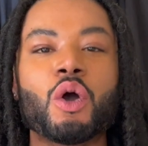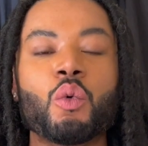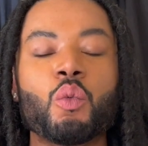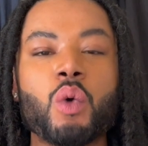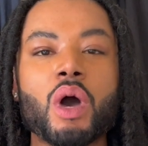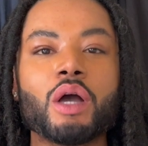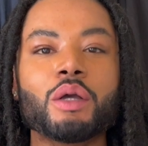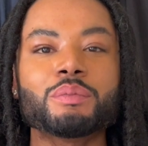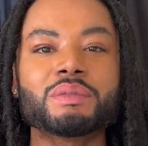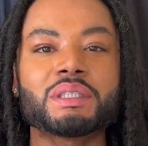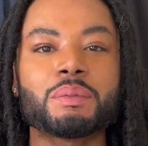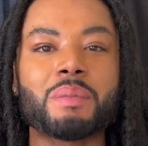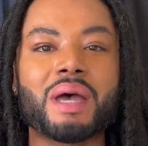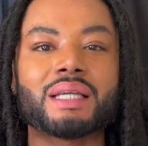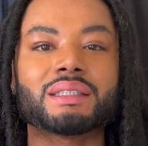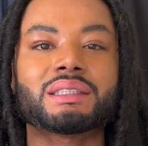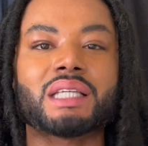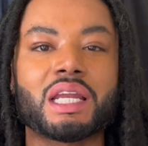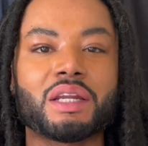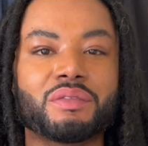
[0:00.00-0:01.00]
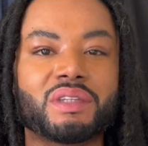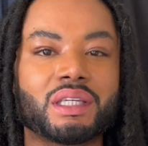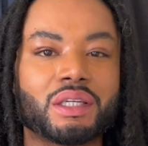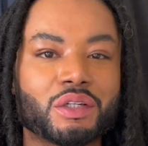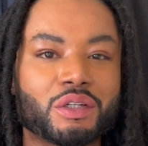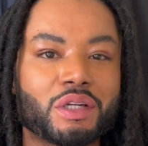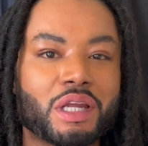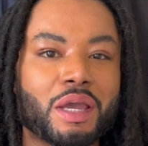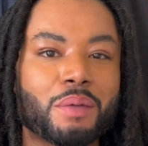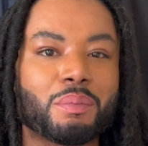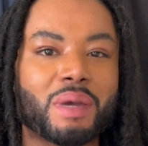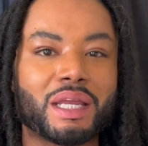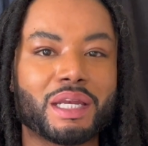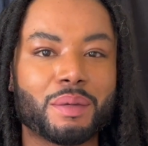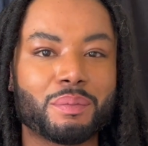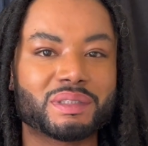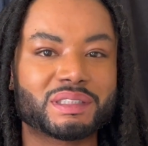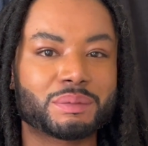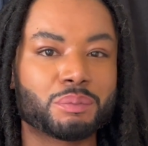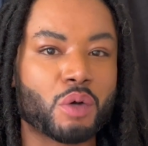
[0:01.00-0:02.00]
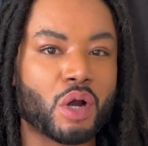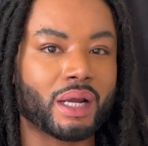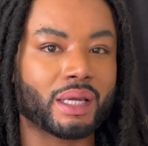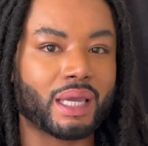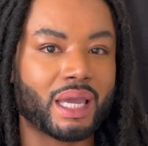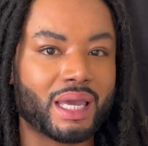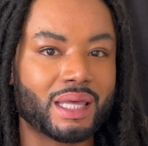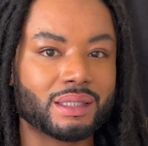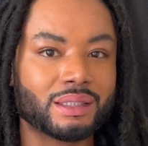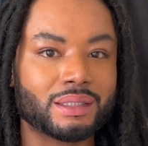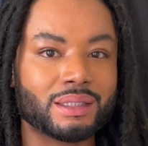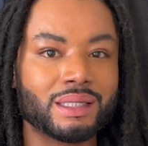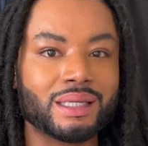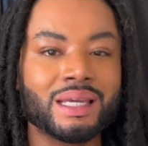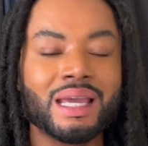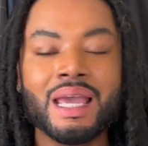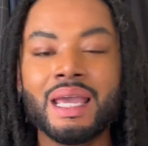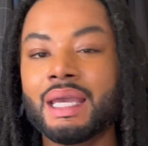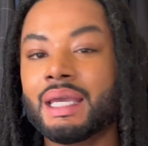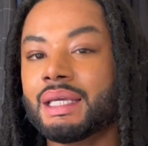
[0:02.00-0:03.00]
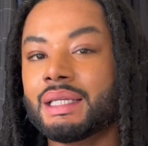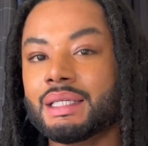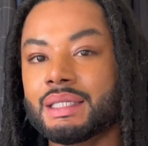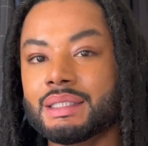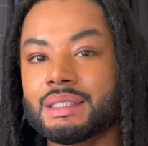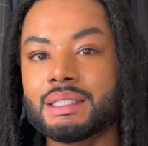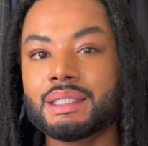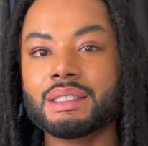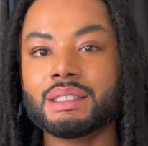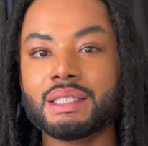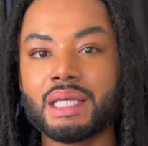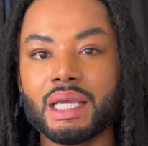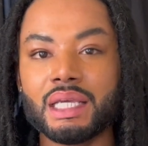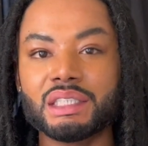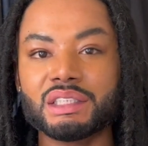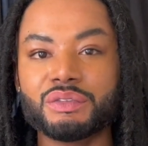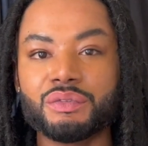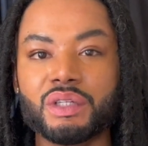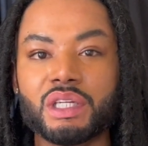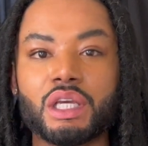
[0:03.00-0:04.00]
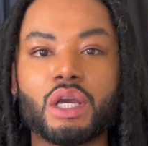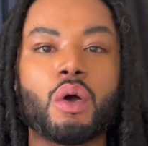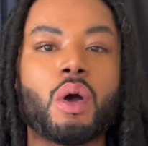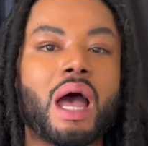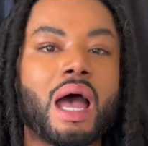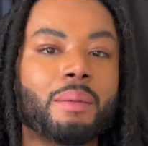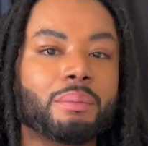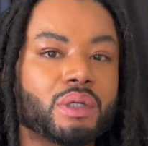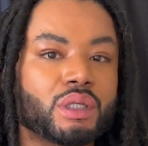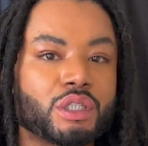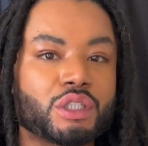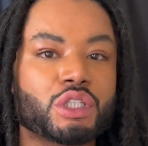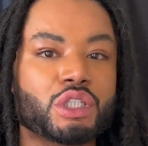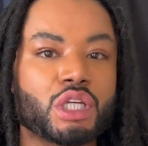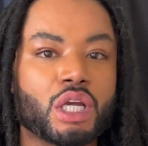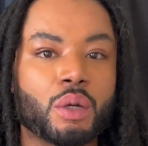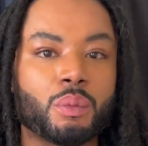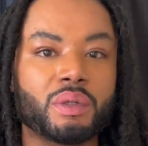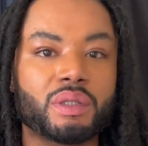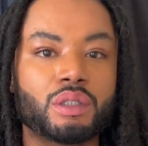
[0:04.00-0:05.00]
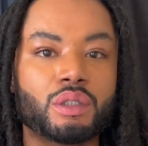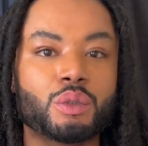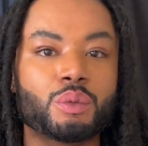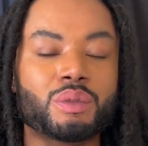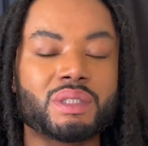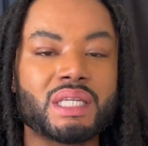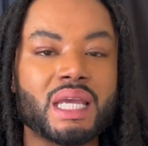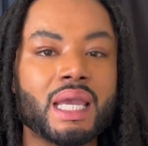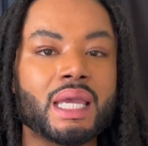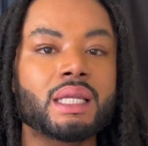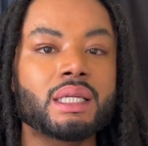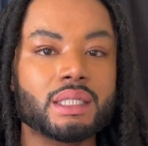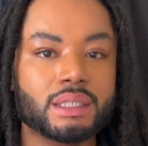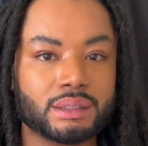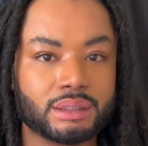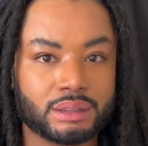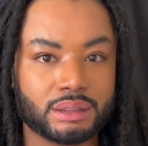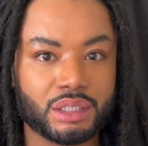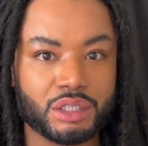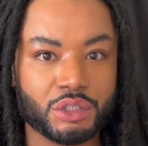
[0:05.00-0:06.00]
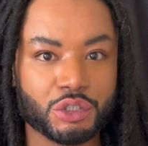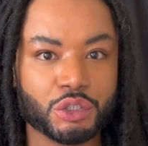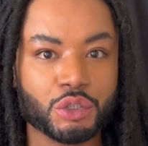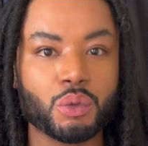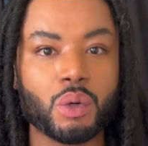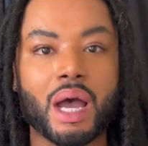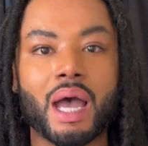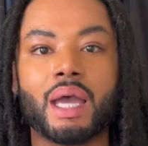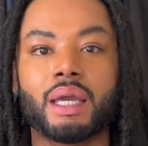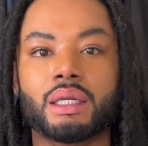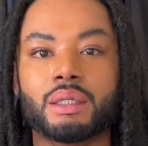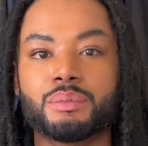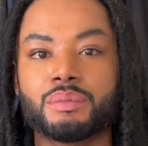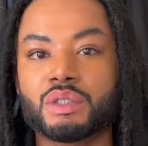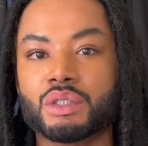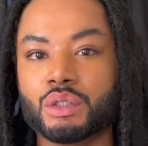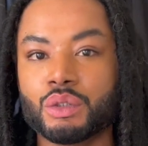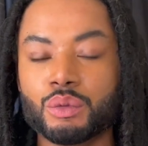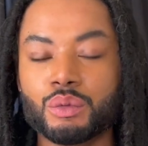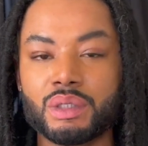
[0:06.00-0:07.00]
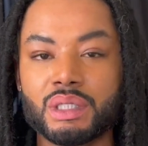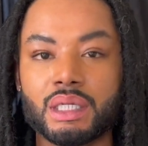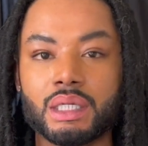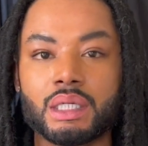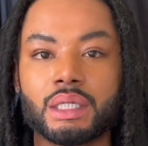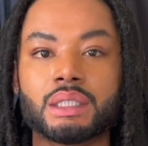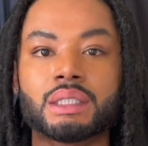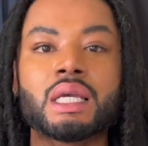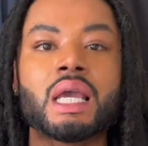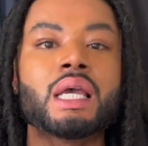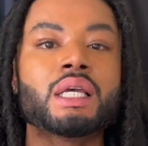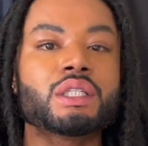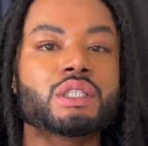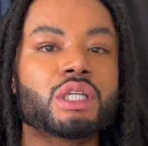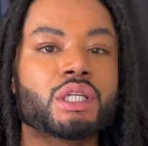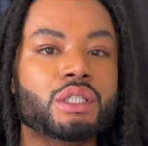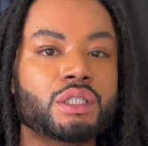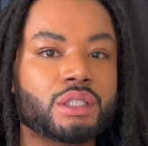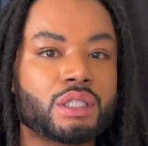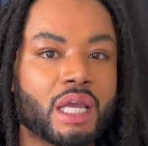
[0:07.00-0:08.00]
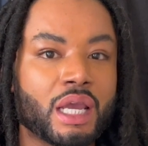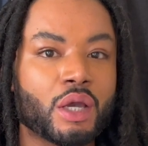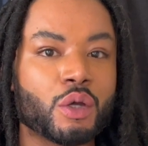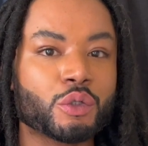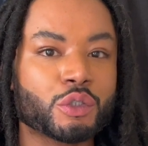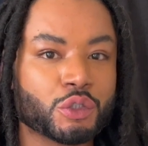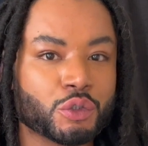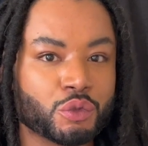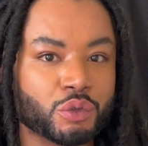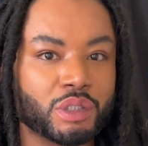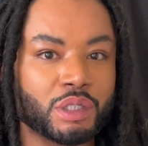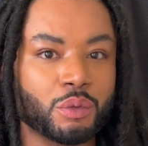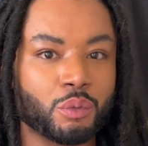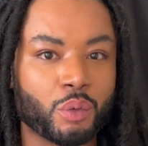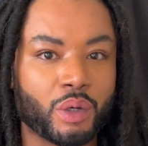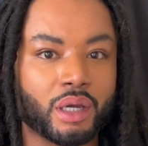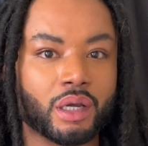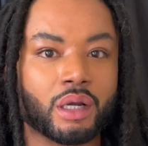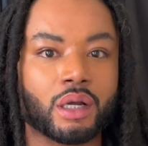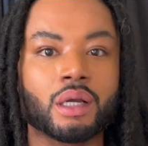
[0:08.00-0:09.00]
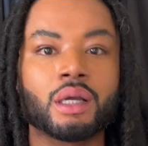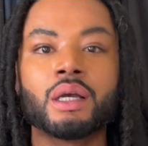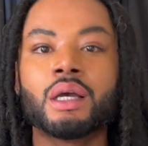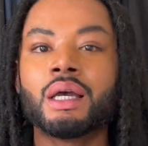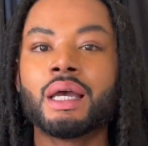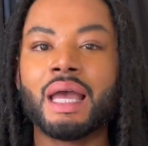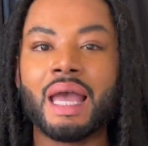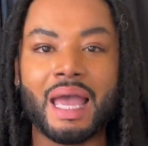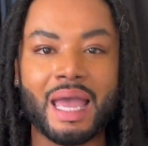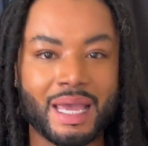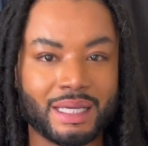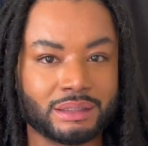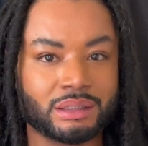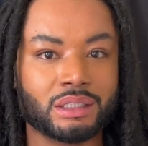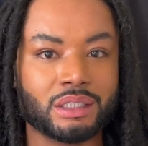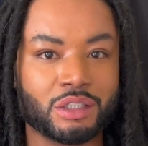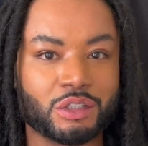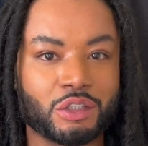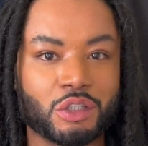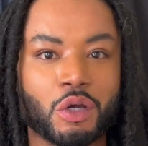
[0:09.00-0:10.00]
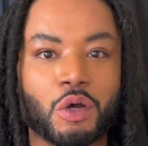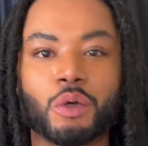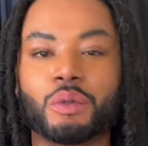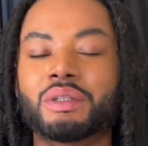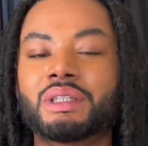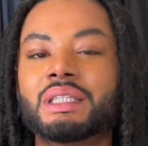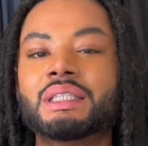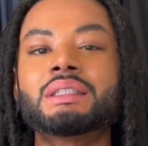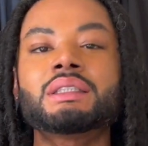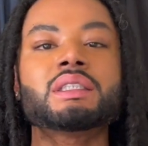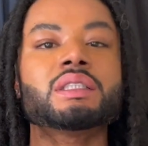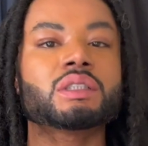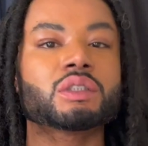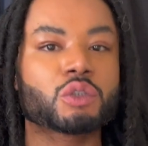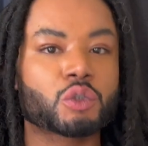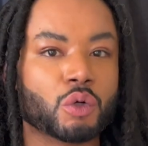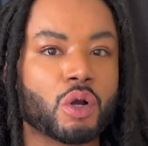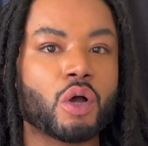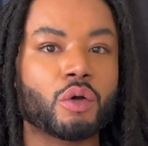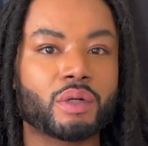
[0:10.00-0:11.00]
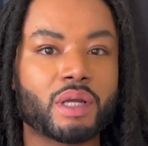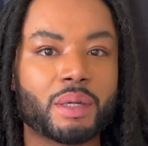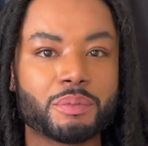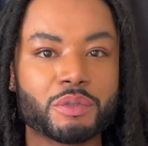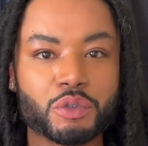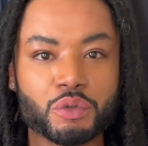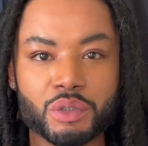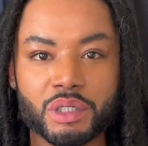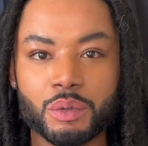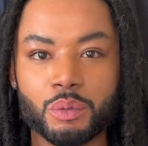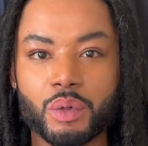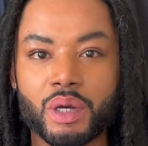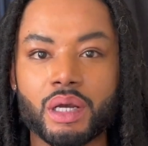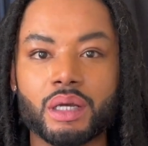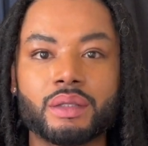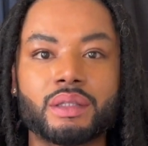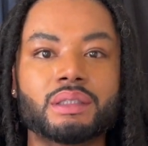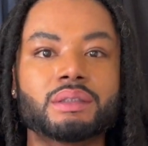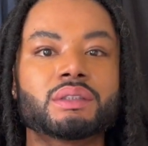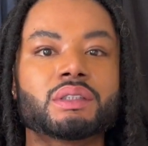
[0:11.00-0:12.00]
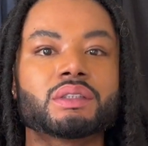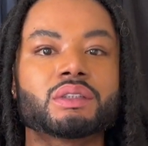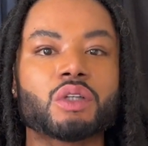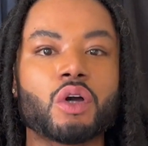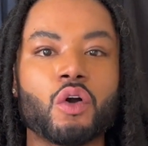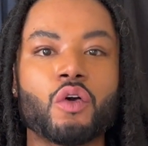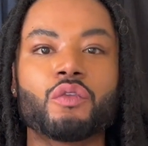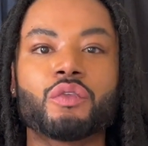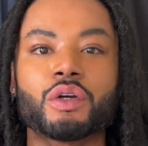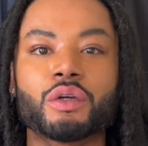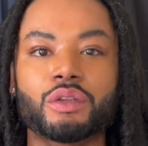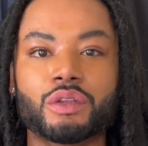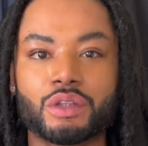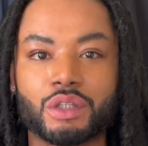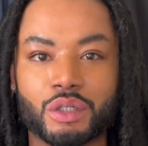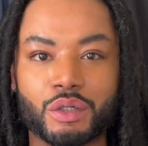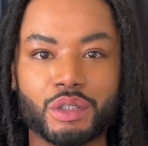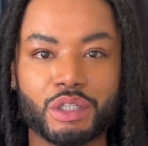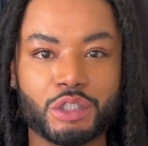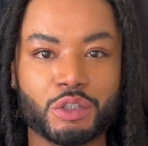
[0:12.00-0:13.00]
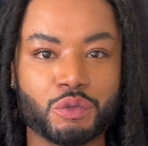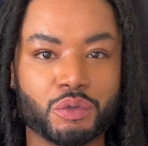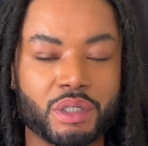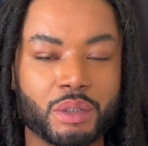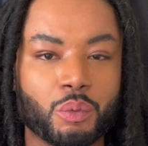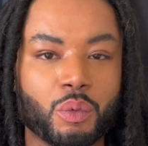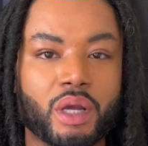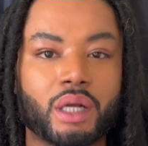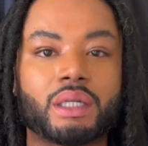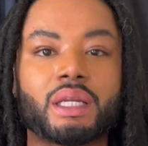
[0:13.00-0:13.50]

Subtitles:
Welcome to my side of the internet. My name is Mark Anthony, and in today's video, I'm going to share with you 10 essential items you need to nail streetwear as an adult. This is grown-up streetwear. This is over 30 streetwear.